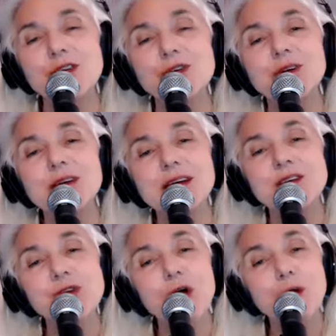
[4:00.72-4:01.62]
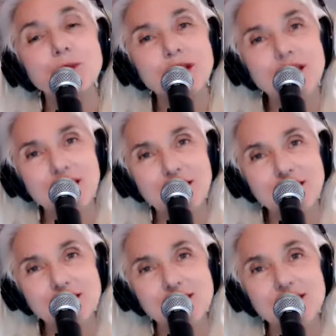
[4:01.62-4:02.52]
creates all
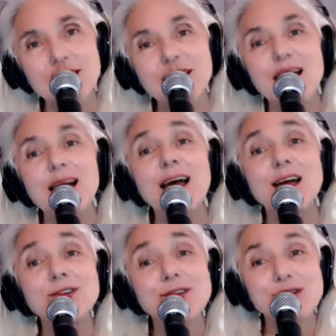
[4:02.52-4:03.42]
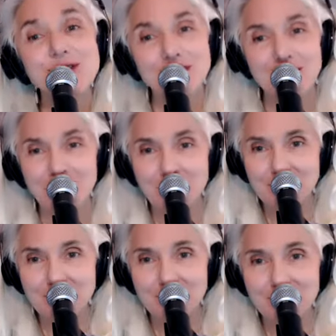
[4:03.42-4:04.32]
beings, enters
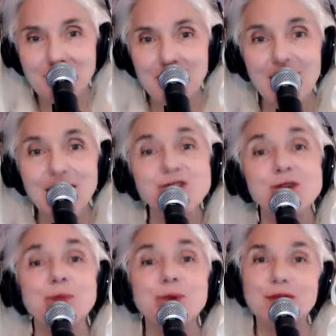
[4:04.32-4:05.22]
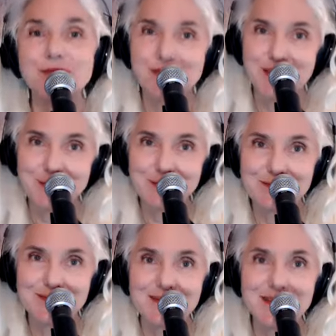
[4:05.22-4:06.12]
them, and supports them.
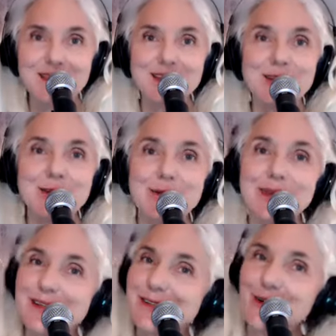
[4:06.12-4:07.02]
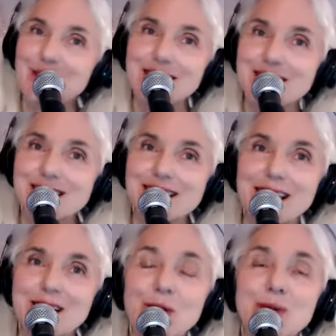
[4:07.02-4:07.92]
You know, in that song I just
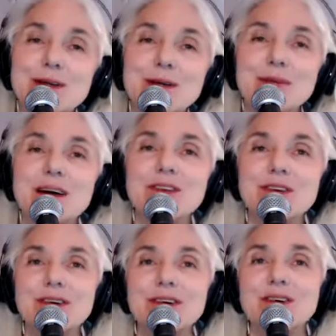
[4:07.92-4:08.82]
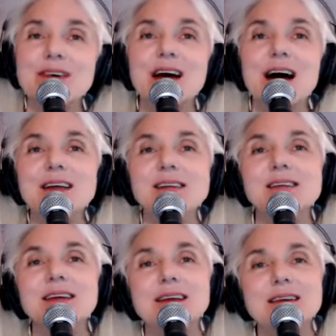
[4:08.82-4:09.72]
sang, Holy Mother, I
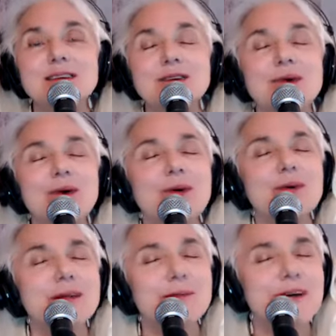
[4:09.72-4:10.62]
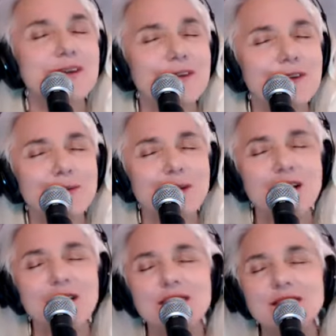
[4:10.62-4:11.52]
sing, you know, Holy Mother, my
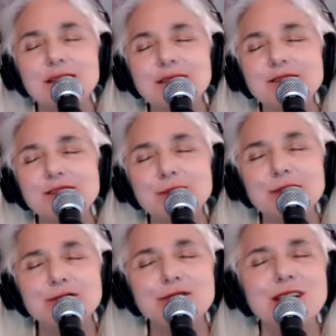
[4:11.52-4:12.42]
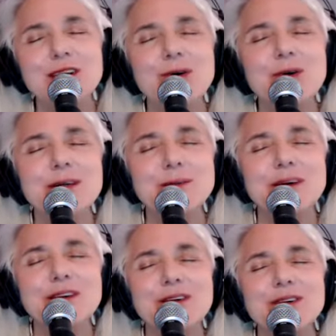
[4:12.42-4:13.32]
heart longs to be free. Holy
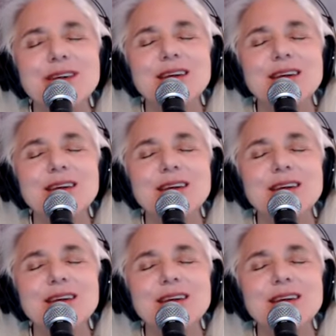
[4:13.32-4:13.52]
Mother,